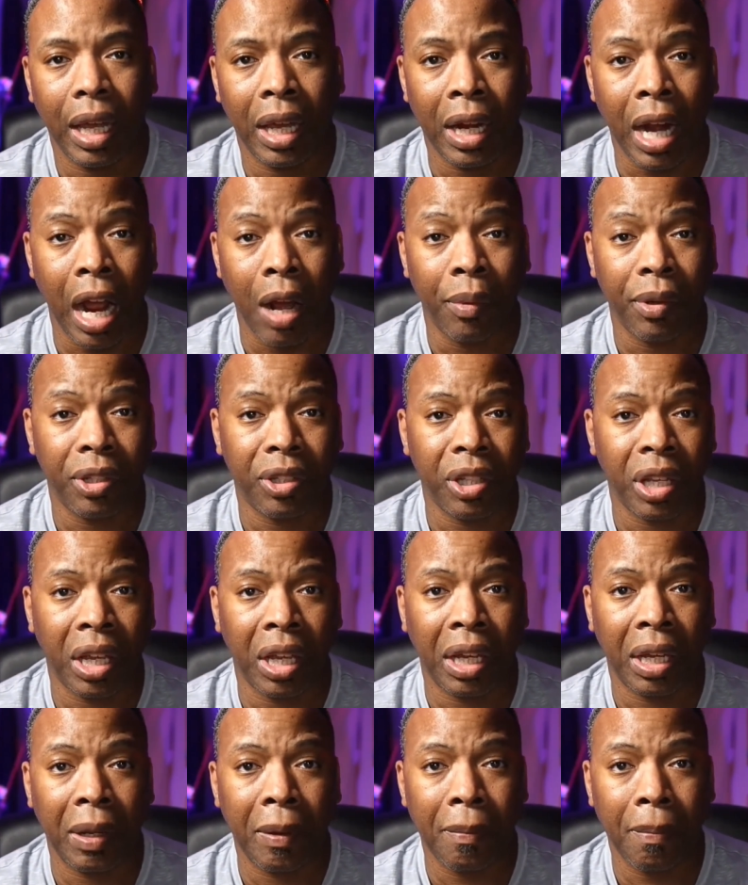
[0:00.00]
And I would
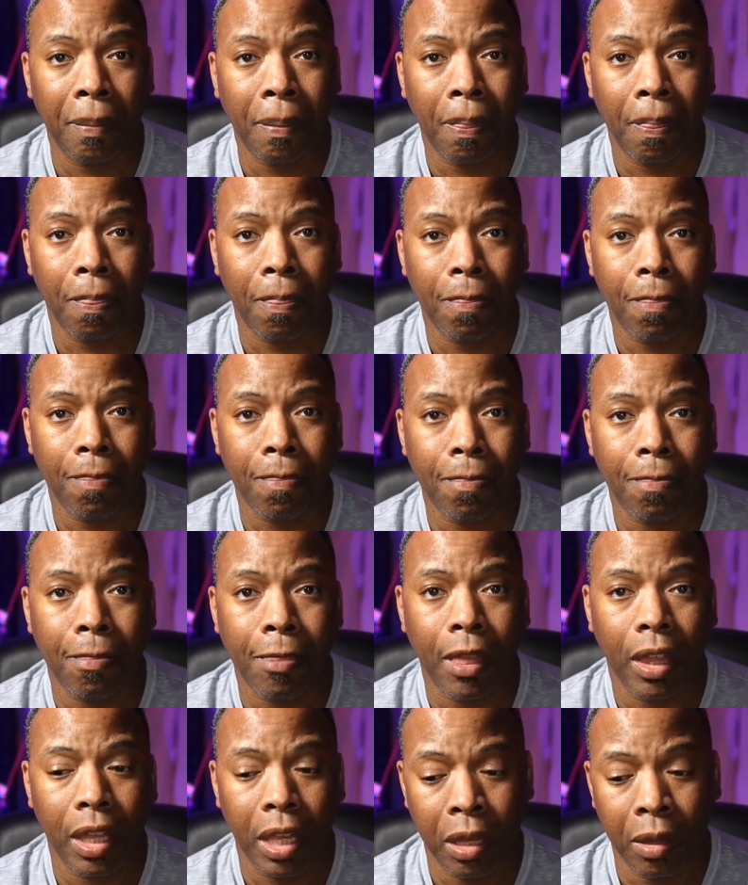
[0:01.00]
say,
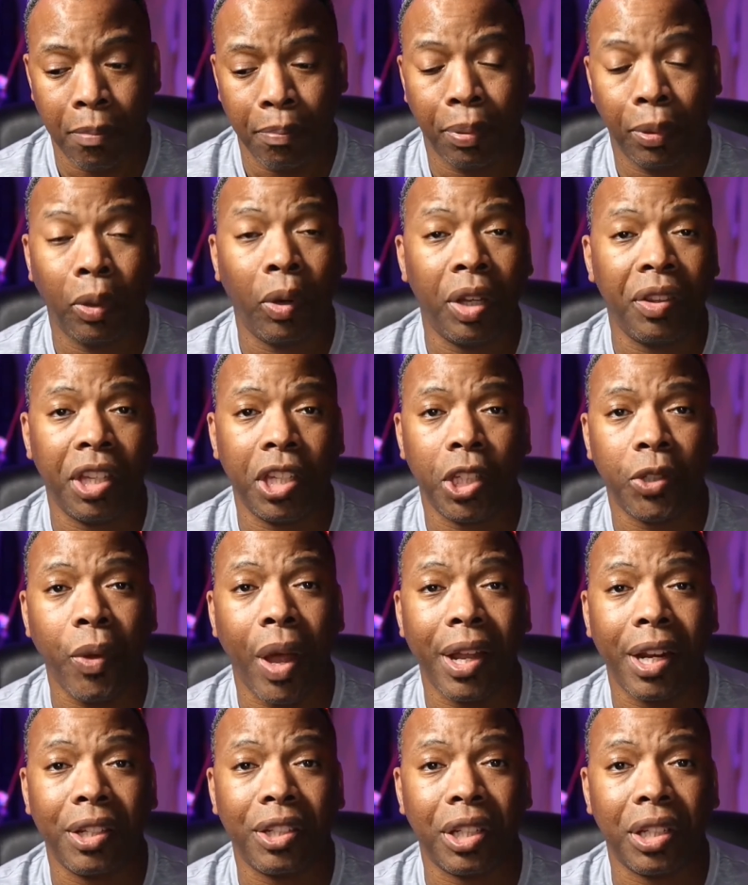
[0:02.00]
employ these
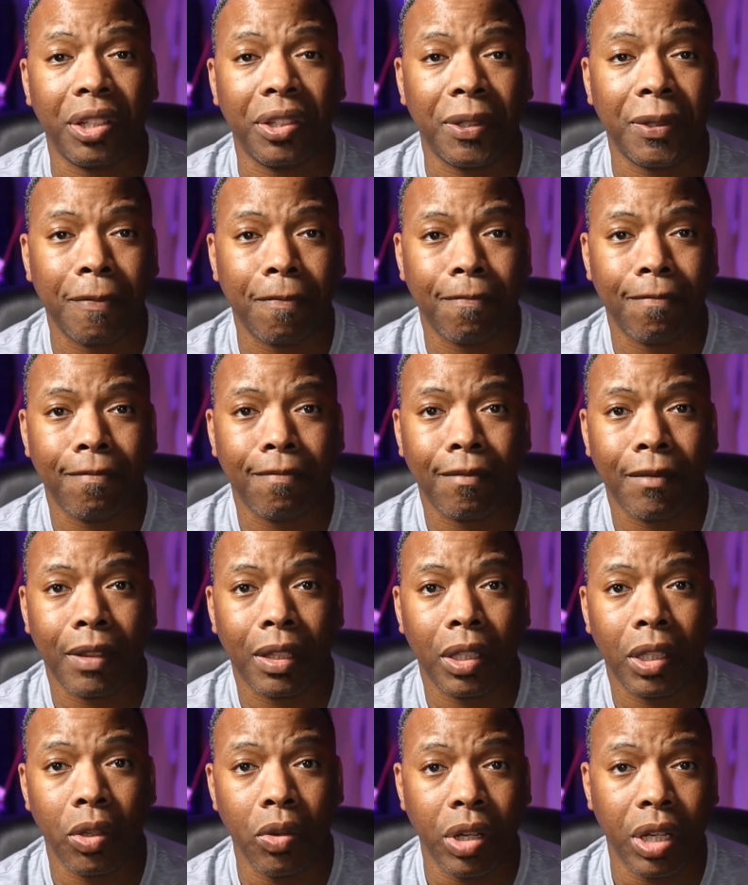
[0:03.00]
strategies.
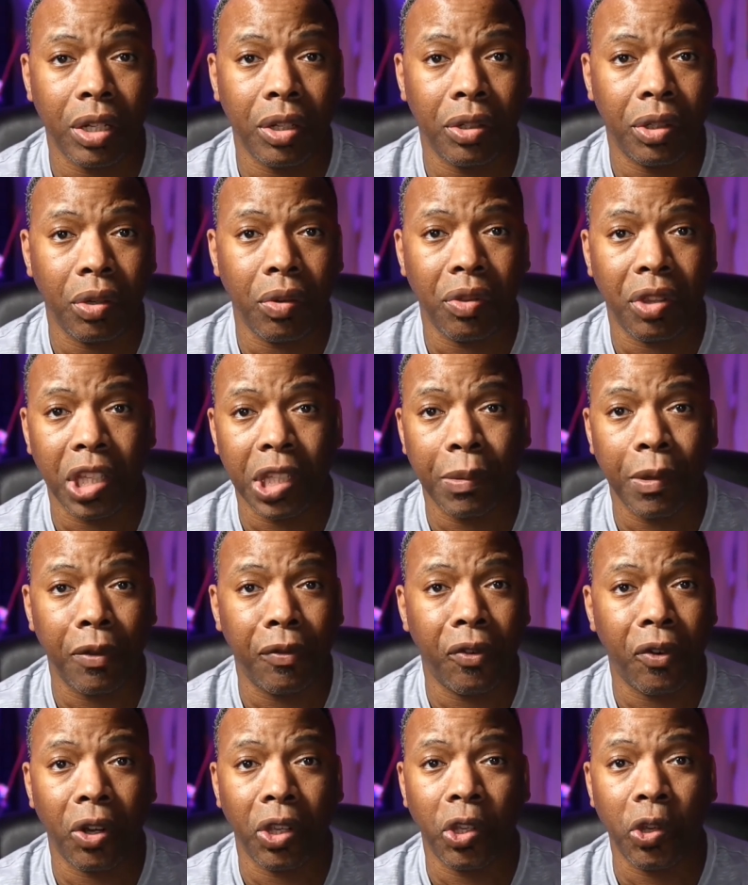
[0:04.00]
You can do this
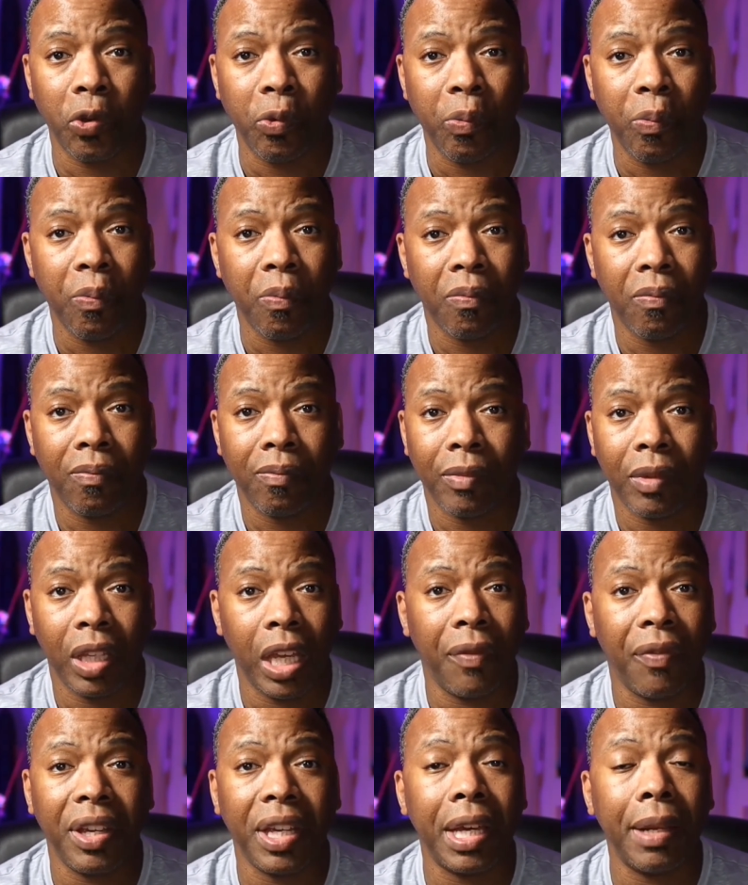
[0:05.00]
before you
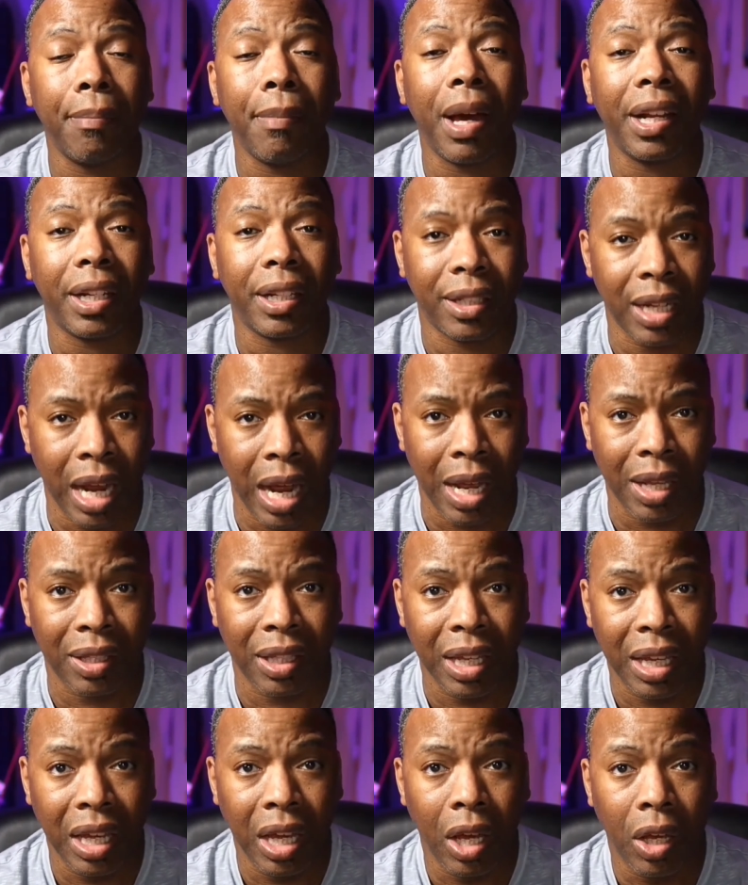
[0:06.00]
even get
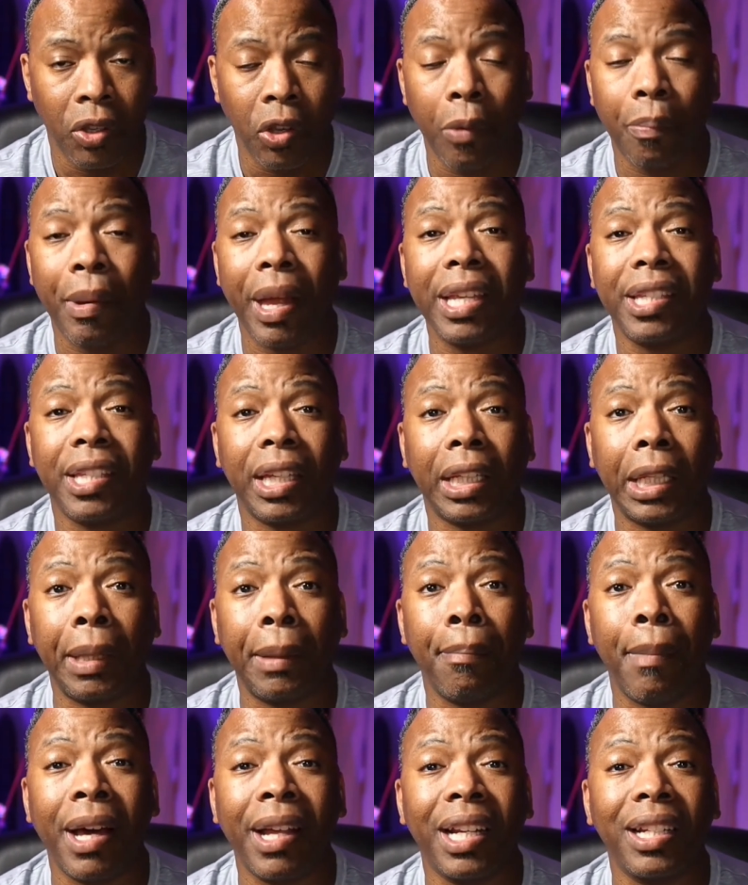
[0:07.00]
monetized. You're
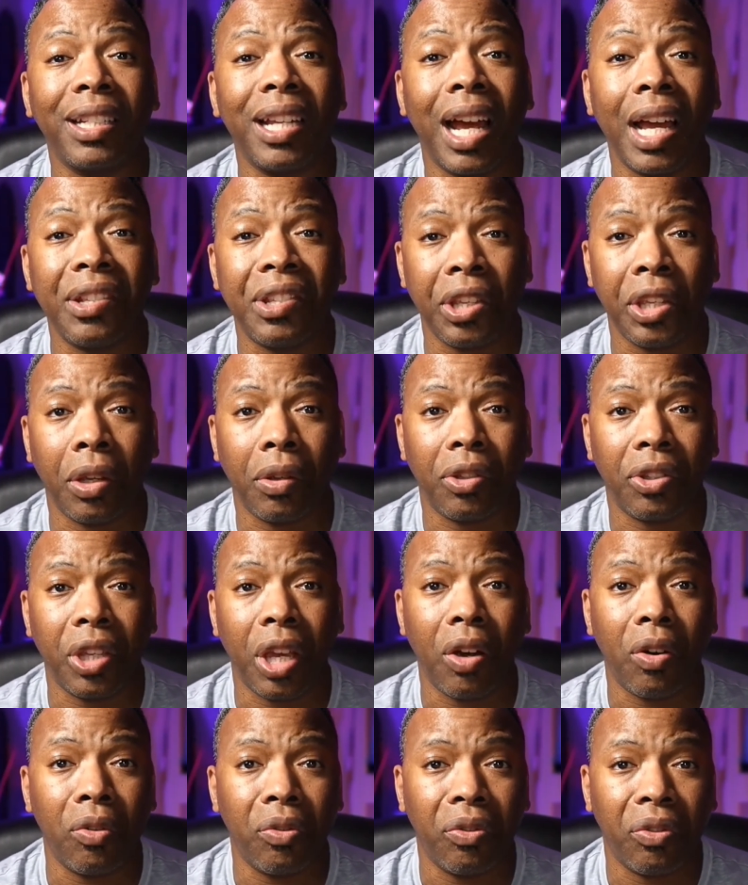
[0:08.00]
basically monetizing
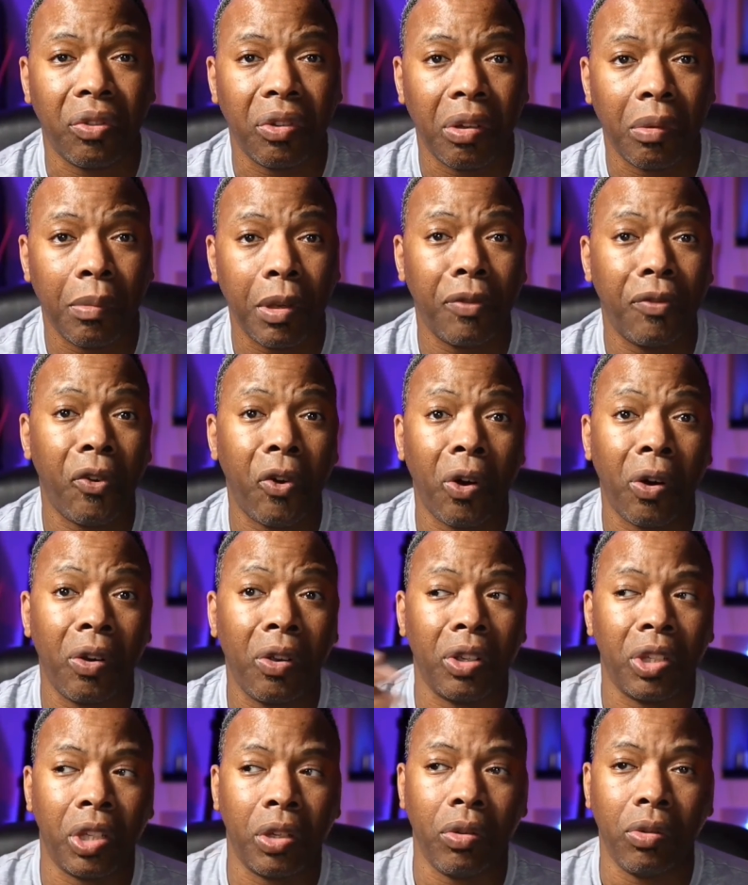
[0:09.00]
yourself
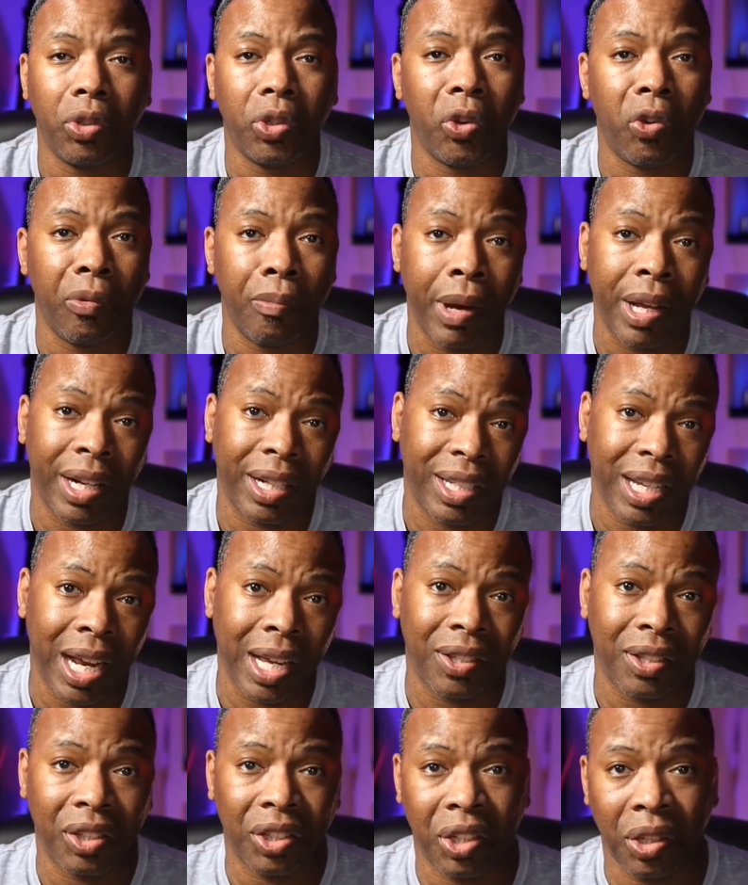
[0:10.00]
before YouTube
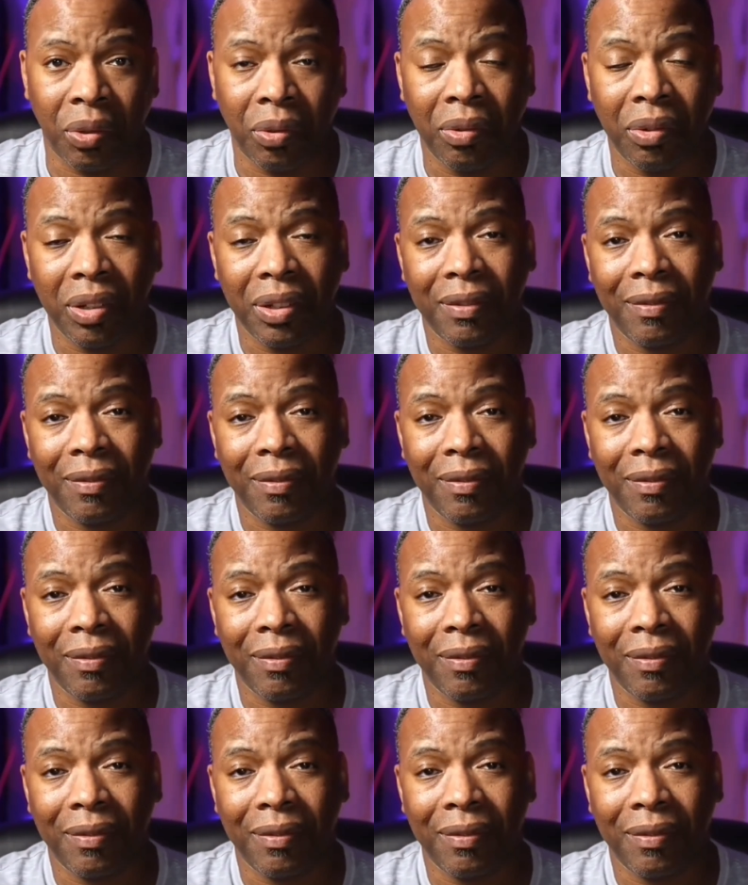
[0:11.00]
monetizes you.